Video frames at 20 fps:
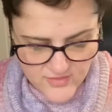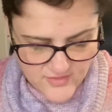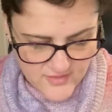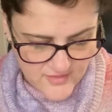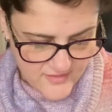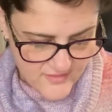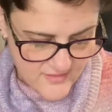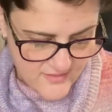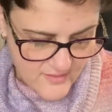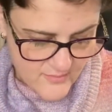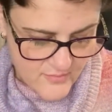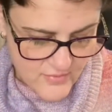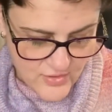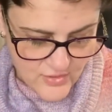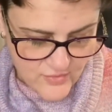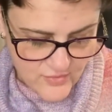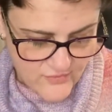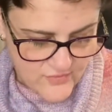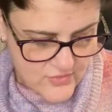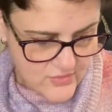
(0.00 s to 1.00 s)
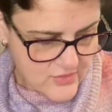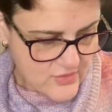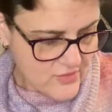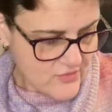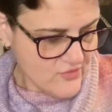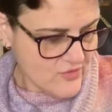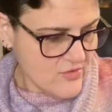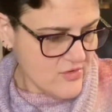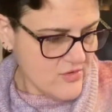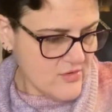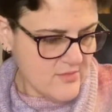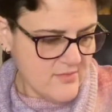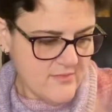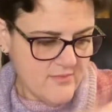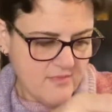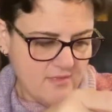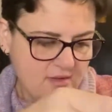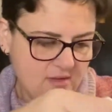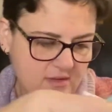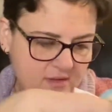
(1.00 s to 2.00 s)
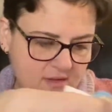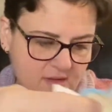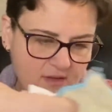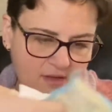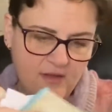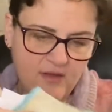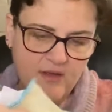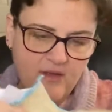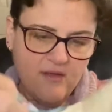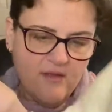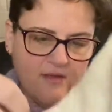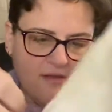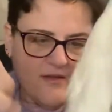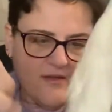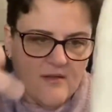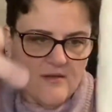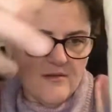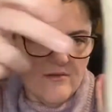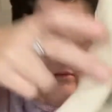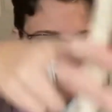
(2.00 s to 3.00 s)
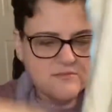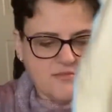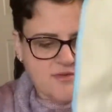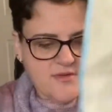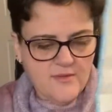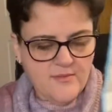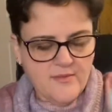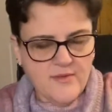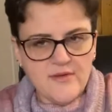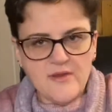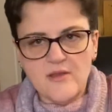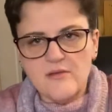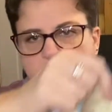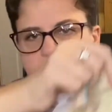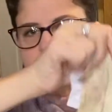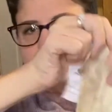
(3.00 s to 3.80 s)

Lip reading: This is a beautiful neutral. Oh, it's upside down.